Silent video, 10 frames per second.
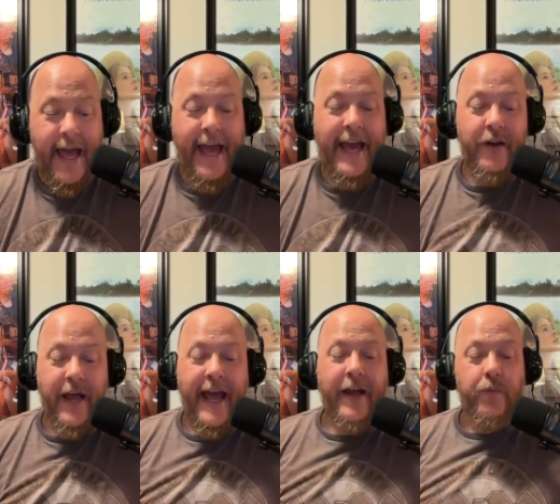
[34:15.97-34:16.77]

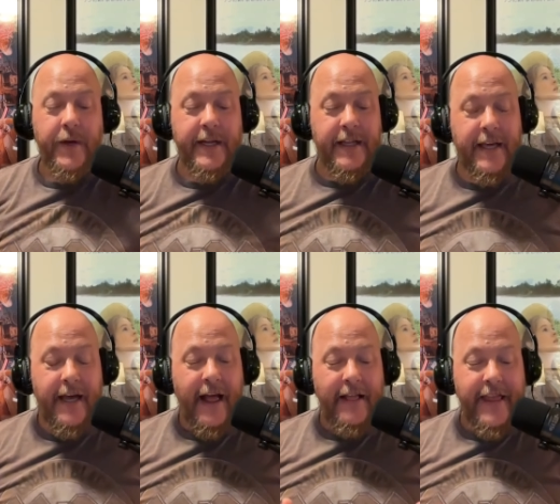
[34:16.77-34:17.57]
And and
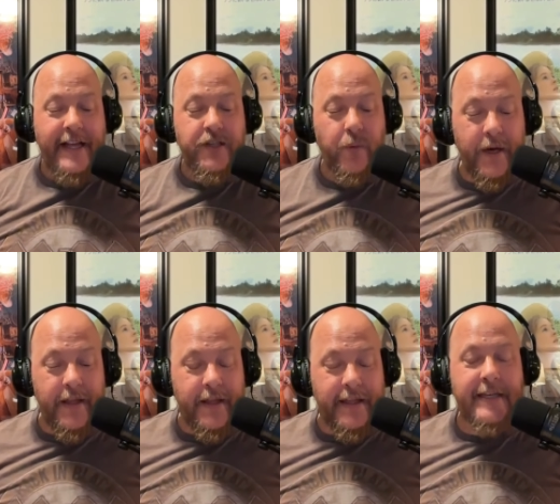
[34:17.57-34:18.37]
really, that's one
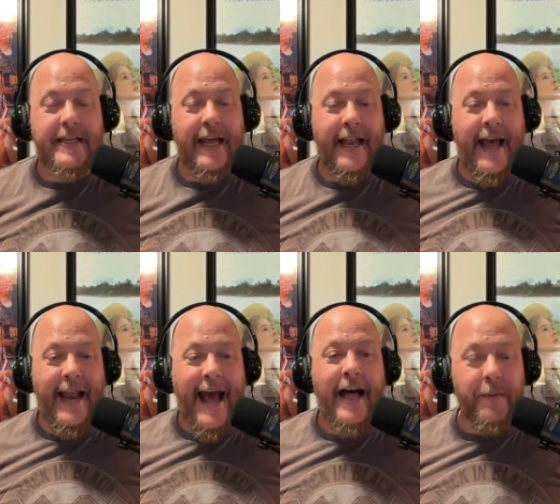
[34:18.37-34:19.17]
of the things. And,
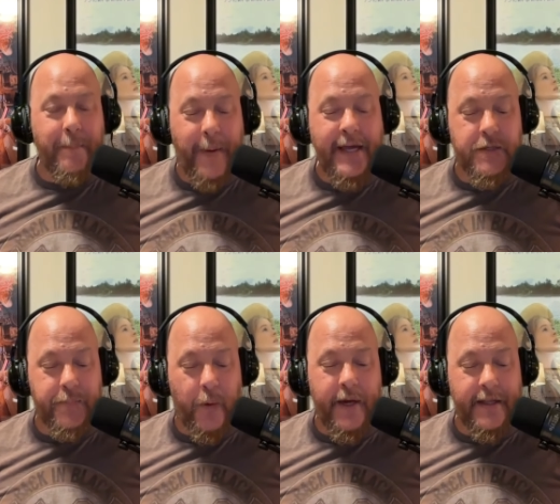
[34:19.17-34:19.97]
and Alan Bates
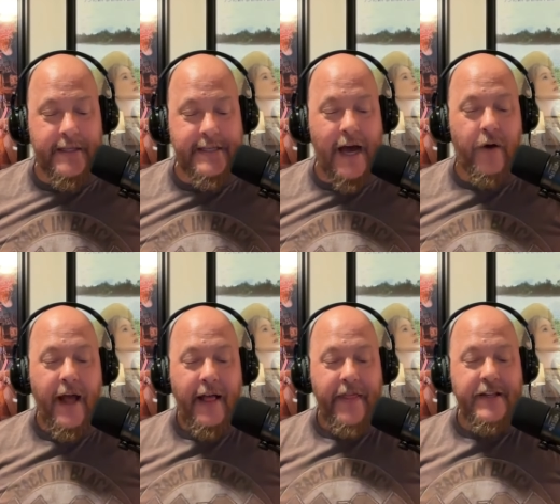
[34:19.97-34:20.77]
pointed this out.
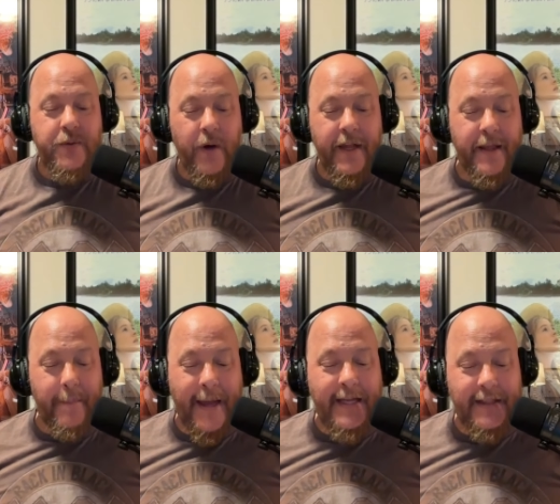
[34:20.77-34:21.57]
That's one of the
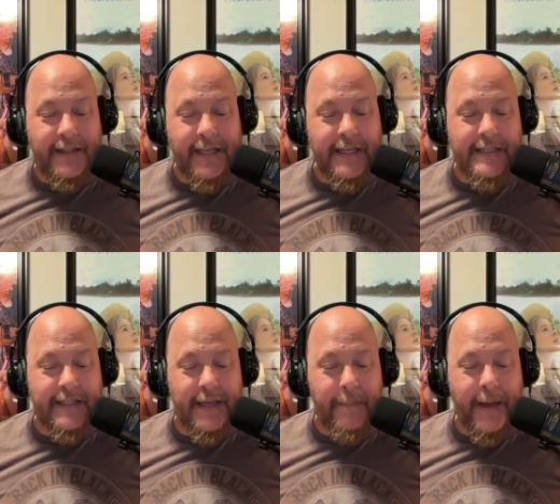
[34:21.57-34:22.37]
main
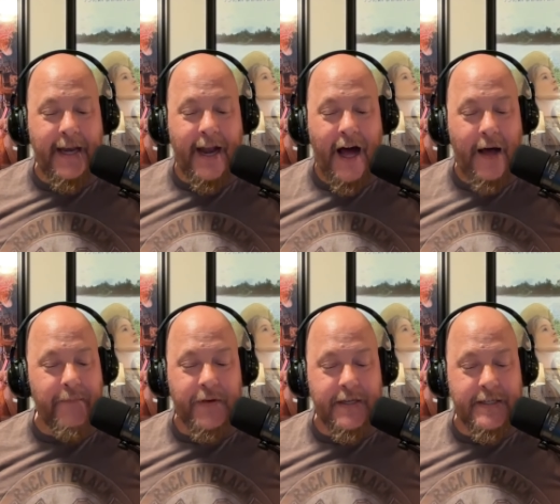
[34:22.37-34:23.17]
things that made it
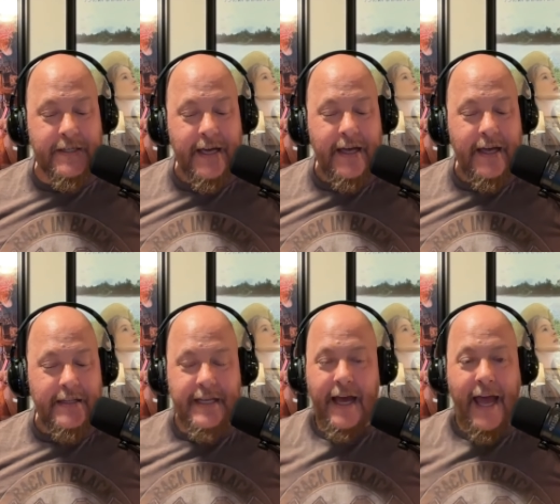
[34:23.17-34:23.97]
obvious
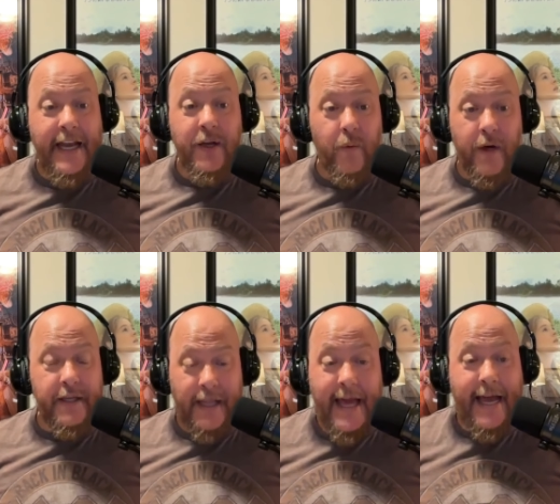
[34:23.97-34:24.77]
to
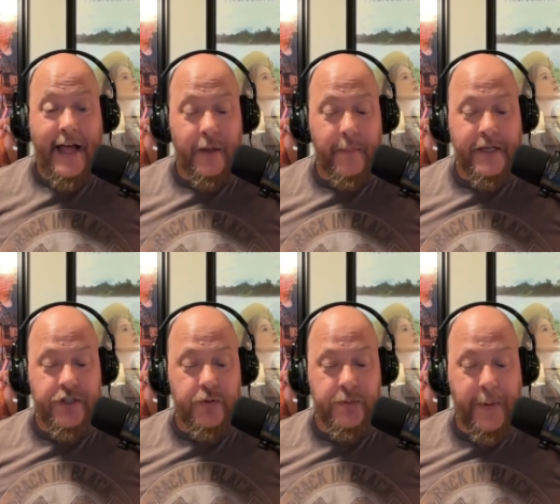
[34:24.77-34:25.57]
anyone like Alan
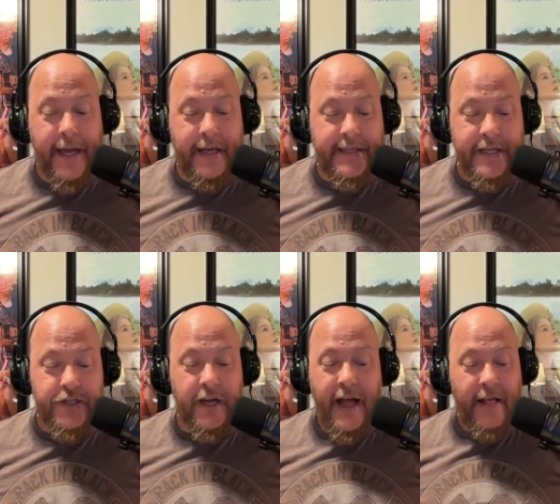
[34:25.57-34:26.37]
Bates who was paying
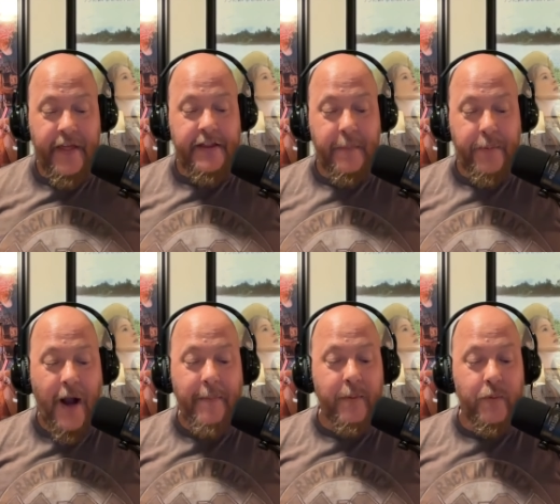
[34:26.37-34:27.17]
attention that the
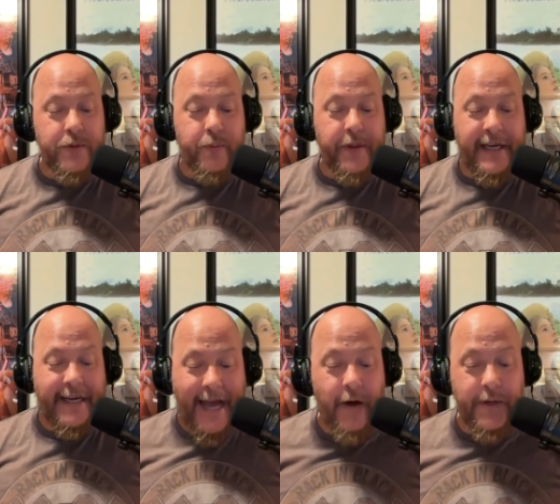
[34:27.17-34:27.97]
problem was with the
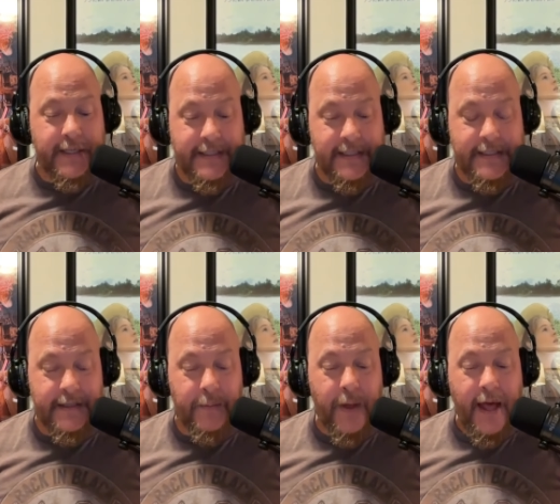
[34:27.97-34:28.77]
accounting
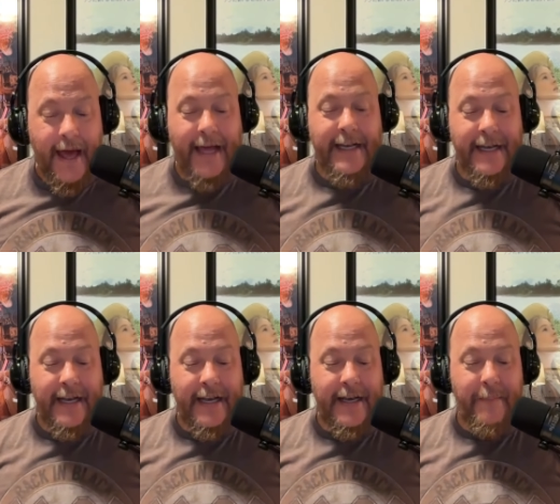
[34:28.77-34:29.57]
system and
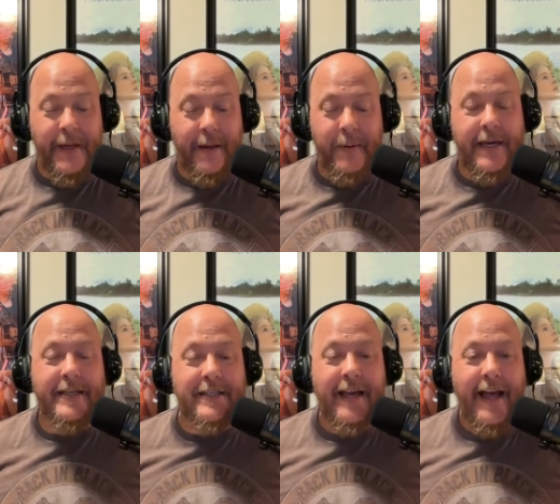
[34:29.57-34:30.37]
be-
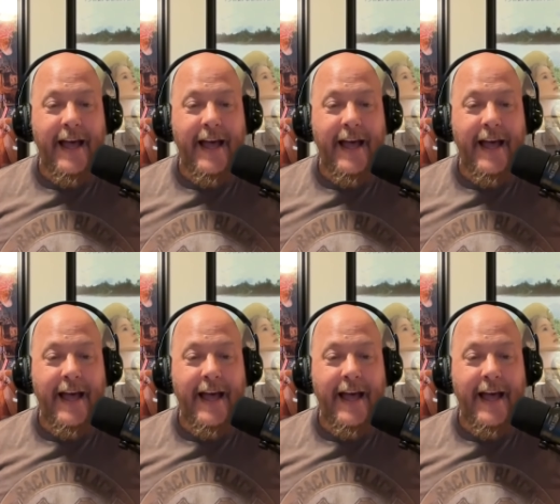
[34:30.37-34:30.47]
because